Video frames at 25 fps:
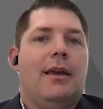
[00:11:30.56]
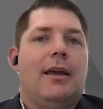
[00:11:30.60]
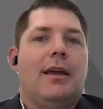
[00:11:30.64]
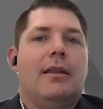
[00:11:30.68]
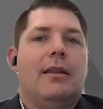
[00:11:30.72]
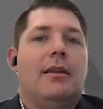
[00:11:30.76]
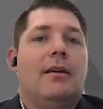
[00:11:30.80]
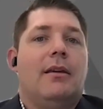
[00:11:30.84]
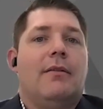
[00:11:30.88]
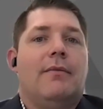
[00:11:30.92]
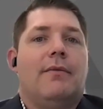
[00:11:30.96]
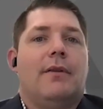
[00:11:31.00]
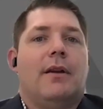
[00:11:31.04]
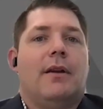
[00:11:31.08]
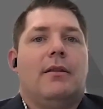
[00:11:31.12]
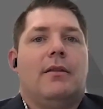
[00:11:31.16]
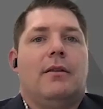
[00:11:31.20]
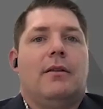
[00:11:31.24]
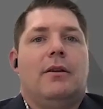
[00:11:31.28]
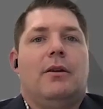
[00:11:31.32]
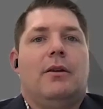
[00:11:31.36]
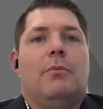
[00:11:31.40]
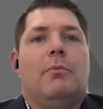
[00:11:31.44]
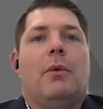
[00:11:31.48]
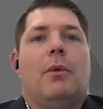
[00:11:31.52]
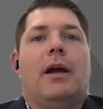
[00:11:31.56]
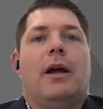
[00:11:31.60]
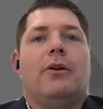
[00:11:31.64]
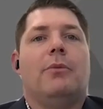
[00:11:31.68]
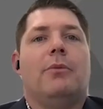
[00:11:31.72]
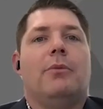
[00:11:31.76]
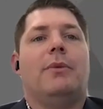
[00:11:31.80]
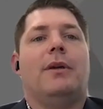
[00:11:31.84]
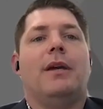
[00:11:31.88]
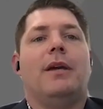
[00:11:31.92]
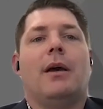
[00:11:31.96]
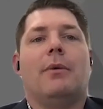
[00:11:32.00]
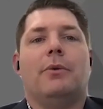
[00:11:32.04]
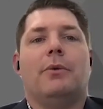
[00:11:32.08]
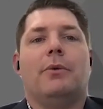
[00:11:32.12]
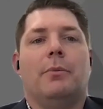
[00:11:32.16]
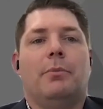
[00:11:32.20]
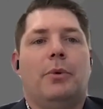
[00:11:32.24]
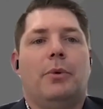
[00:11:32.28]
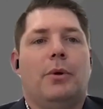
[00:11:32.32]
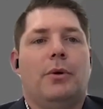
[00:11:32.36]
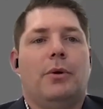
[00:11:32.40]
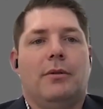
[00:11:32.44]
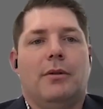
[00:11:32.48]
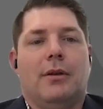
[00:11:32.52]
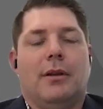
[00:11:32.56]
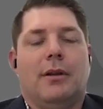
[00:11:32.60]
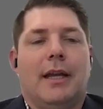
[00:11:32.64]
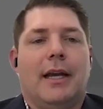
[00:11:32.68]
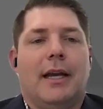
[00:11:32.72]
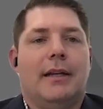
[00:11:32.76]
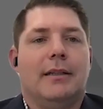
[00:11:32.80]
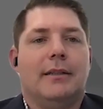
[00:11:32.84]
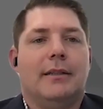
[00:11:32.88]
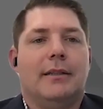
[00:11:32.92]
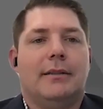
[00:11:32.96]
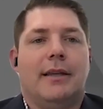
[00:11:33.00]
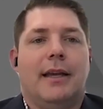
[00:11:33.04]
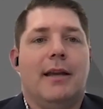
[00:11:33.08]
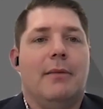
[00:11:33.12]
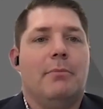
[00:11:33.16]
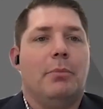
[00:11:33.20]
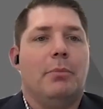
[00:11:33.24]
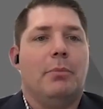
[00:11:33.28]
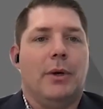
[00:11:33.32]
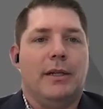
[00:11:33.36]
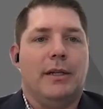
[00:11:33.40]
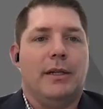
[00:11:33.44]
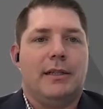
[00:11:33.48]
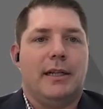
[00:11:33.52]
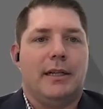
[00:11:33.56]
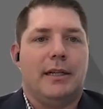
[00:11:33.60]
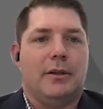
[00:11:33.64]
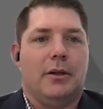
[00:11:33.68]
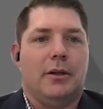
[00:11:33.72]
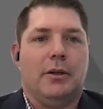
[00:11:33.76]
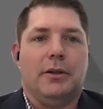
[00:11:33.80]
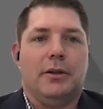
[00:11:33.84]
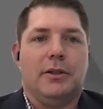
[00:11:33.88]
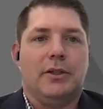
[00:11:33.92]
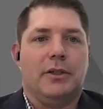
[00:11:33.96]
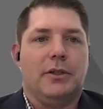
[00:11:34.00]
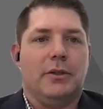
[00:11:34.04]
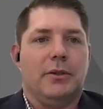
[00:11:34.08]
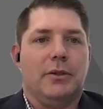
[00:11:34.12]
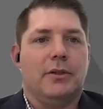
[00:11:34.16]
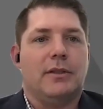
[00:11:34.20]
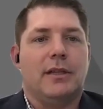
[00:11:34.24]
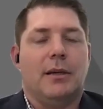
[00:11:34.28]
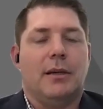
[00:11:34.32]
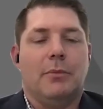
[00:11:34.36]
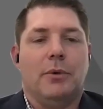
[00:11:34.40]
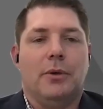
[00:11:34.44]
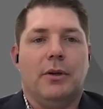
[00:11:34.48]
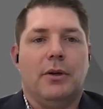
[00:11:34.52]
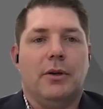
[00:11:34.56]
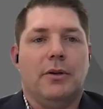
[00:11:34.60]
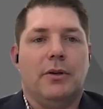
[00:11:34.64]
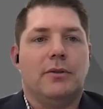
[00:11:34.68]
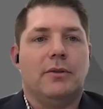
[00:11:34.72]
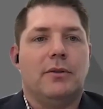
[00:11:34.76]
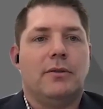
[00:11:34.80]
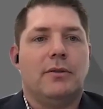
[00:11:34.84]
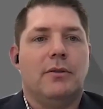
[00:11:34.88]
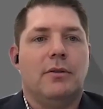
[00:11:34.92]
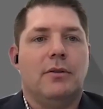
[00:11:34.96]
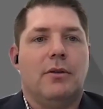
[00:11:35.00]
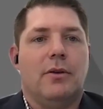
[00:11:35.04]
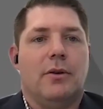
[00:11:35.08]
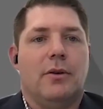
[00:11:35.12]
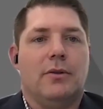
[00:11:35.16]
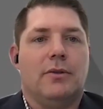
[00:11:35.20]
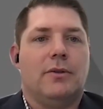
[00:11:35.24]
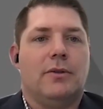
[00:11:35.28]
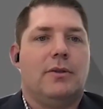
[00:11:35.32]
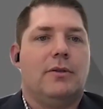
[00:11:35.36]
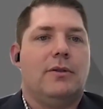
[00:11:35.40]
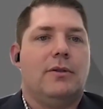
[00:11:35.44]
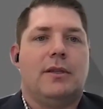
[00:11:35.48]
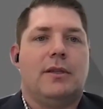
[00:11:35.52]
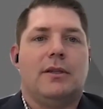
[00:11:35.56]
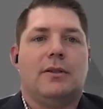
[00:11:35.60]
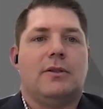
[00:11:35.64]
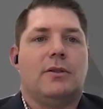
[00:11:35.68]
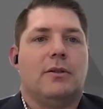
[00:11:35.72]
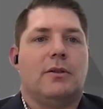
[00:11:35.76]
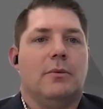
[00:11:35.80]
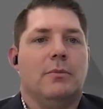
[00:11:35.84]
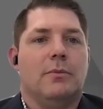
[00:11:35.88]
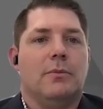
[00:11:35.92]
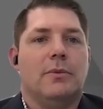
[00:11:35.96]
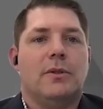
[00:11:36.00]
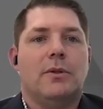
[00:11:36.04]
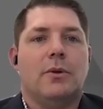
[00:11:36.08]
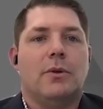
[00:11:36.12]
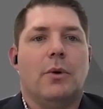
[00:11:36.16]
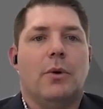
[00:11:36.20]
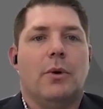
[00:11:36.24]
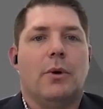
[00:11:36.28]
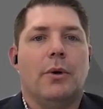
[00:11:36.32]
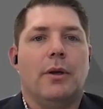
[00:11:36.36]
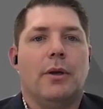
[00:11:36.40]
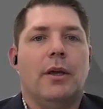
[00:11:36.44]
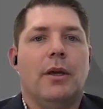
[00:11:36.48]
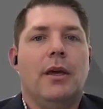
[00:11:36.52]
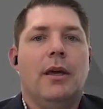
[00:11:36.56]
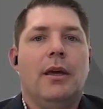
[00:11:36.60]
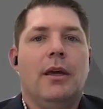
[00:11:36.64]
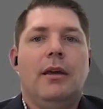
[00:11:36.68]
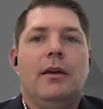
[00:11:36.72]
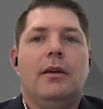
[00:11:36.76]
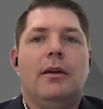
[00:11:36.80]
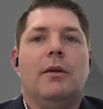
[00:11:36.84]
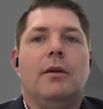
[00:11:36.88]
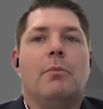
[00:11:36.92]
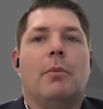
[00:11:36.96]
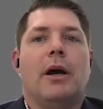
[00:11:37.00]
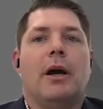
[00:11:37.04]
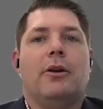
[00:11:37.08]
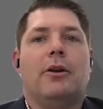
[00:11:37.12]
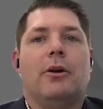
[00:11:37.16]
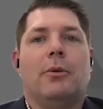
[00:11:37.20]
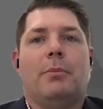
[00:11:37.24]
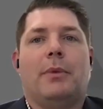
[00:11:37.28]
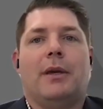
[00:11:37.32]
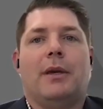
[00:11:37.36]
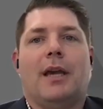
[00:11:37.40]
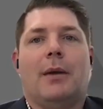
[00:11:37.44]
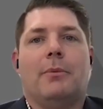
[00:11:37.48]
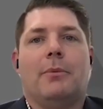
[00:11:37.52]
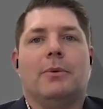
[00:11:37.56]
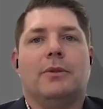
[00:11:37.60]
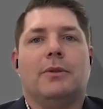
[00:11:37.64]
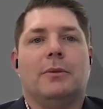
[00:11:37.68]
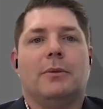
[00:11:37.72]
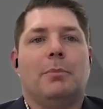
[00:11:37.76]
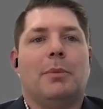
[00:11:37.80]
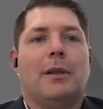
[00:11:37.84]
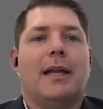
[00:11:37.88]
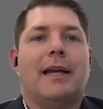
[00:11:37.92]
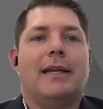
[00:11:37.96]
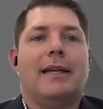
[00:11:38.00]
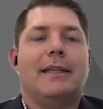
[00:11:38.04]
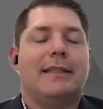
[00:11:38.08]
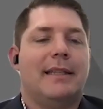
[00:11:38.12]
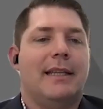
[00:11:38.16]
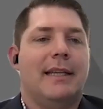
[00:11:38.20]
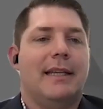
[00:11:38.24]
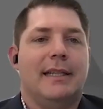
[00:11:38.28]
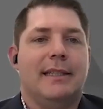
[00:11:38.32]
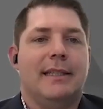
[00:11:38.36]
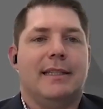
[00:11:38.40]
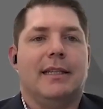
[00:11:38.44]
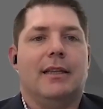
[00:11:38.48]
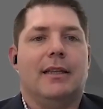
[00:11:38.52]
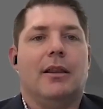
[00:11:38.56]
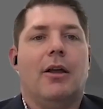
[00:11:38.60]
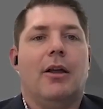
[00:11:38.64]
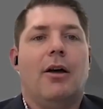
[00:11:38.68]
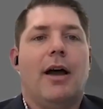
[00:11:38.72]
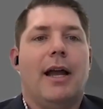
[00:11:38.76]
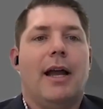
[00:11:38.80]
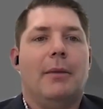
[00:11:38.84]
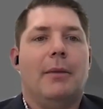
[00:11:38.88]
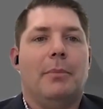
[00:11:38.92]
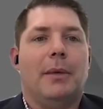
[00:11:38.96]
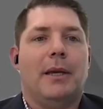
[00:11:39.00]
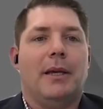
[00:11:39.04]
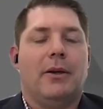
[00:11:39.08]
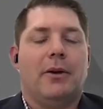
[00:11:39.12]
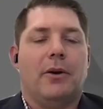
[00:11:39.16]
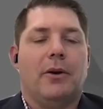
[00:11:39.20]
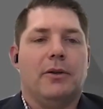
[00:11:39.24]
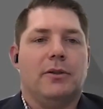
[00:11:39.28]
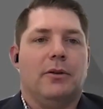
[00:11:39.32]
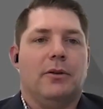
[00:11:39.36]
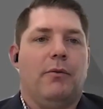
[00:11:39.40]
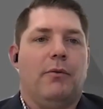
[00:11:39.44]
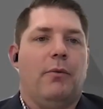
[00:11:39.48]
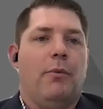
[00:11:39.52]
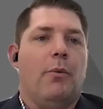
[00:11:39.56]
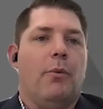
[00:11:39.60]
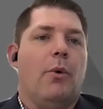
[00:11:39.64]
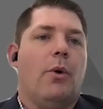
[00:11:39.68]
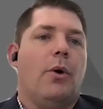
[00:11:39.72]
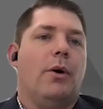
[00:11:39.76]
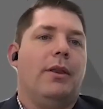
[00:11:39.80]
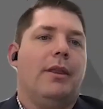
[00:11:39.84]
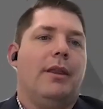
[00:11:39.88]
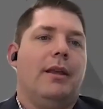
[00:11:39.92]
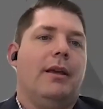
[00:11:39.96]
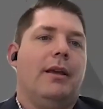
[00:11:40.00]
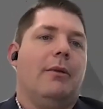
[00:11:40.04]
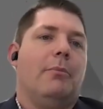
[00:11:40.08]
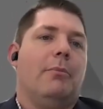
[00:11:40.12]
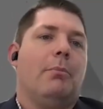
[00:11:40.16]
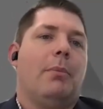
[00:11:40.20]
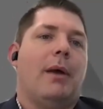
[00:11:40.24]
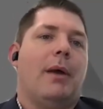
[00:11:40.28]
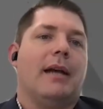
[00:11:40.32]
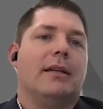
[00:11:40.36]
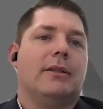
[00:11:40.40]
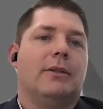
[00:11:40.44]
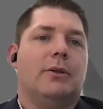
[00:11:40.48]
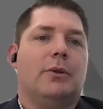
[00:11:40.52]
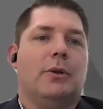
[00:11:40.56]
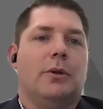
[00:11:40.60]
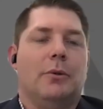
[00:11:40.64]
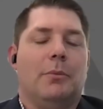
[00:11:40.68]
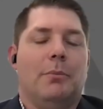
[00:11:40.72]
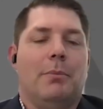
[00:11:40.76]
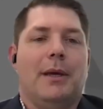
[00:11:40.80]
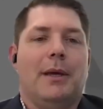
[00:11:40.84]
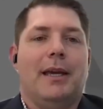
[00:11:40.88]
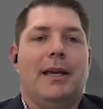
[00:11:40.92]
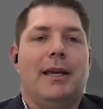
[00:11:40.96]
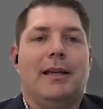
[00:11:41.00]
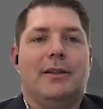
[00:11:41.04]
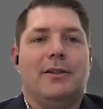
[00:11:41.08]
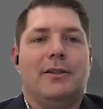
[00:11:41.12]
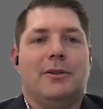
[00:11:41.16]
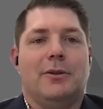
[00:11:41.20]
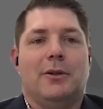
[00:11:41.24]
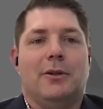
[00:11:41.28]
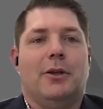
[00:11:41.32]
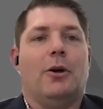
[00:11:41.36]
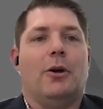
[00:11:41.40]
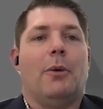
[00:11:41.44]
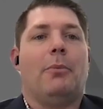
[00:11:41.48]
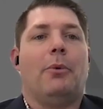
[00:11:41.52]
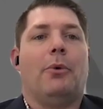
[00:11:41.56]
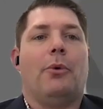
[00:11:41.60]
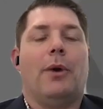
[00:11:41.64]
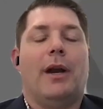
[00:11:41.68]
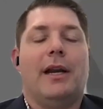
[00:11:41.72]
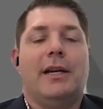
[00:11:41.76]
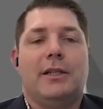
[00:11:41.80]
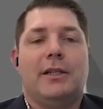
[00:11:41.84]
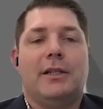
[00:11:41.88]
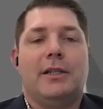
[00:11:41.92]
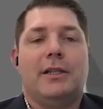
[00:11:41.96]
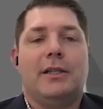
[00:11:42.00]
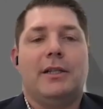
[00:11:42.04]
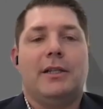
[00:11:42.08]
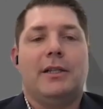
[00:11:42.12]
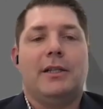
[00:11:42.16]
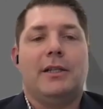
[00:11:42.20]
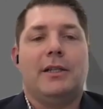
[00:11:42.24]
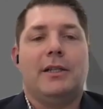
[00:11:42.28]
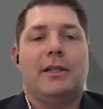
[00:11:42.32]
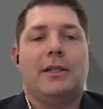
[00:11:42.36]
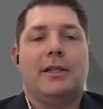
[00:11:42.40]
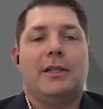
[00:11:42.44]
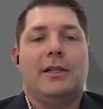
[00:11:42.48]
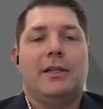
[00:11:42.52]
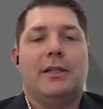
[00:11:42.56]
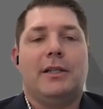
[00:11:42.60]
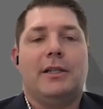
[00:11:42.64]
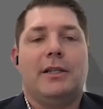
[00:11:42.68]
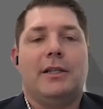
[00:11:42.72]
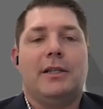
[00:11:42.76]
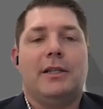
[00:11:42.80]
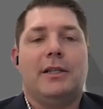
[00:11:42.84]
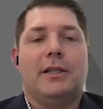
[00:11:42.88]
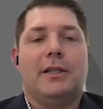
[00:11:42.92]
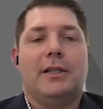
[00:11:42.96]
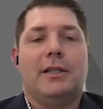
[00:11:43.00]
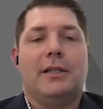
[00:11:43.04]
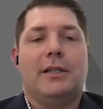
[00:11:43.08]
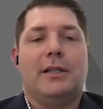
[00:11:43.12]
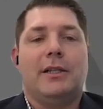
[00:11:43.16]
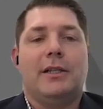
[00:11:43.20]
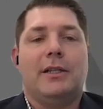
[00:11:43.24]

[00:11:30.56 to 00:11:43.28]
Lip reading: in the event that you might not be able to put the latest endpoint technology on some of those systems, or you might not be able to place things in line because of what the impact could be to the operational side of that business.